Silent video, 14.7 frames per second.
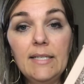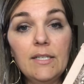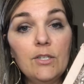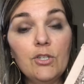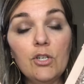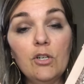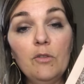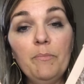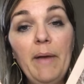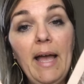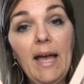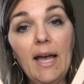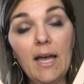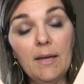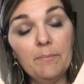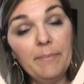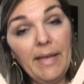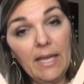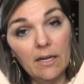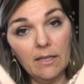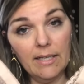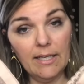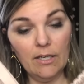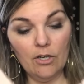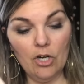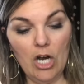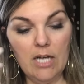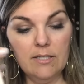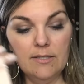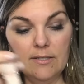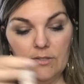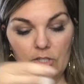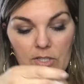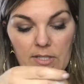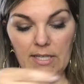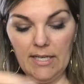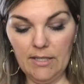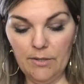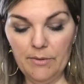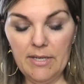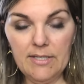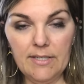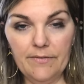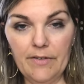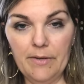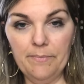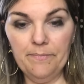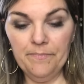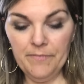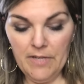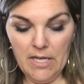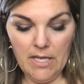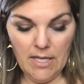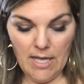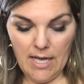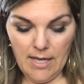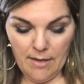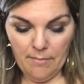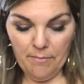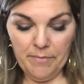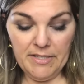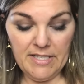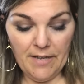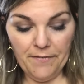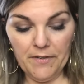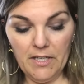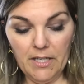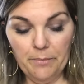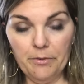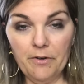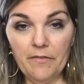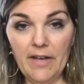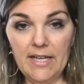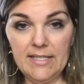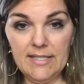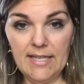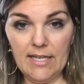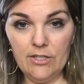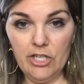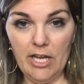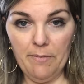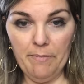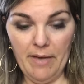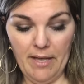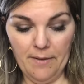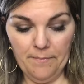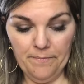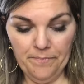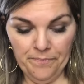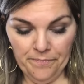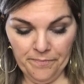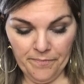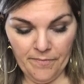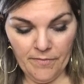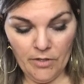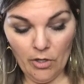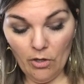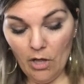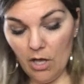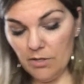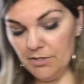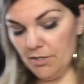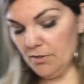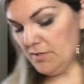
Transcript: additional paneling across, just like the rest of them, but definitely provides that shaping. You'll also